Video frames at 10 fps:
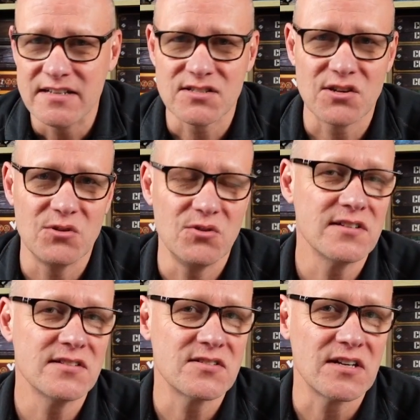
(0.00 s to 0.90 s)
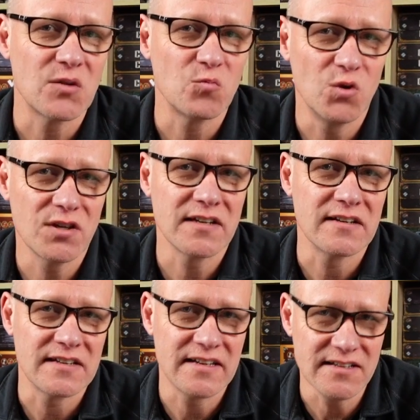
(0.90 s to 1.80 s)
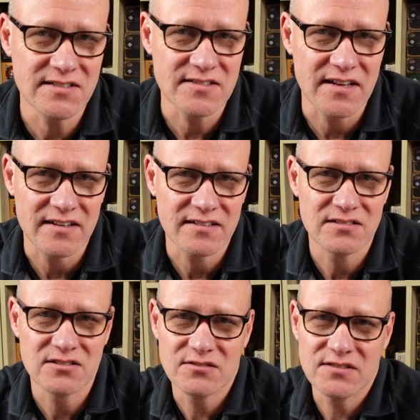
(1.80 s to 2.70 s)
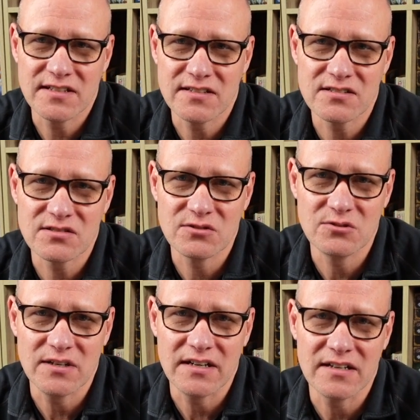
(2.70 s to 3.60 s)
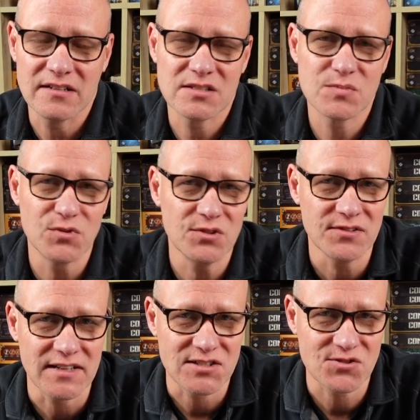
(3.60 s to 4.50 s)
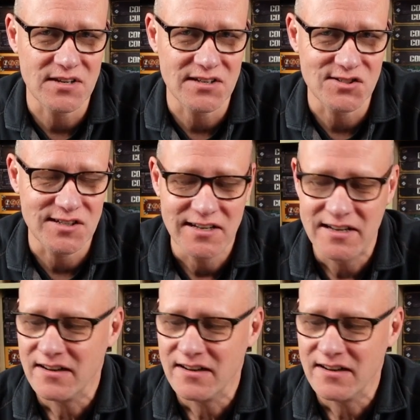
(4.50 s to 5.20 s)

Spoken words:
So you can start working against that and do things to spoil that strategy.